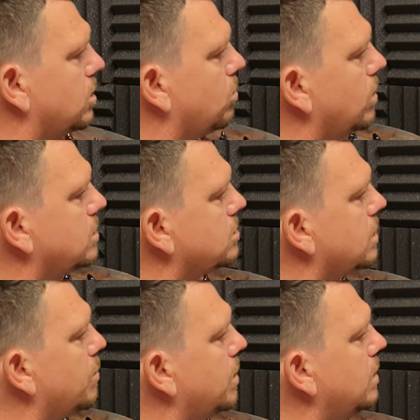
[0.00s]
So let's
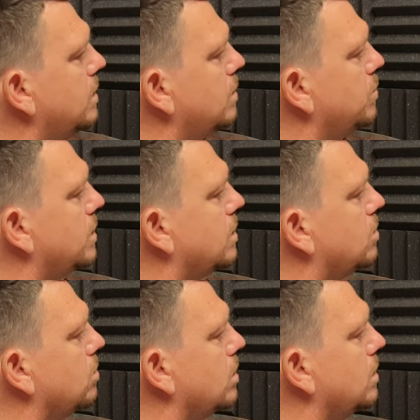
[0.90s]
grab a little bit of
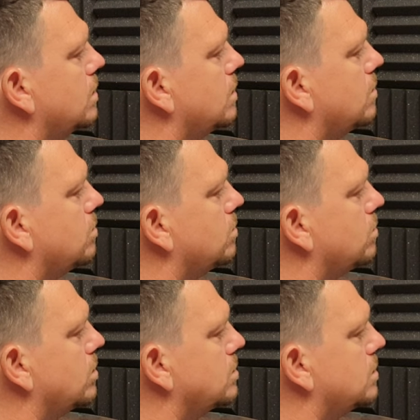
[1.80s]
colour.
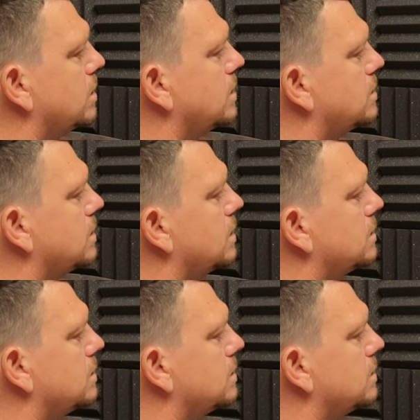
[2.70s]
What's this?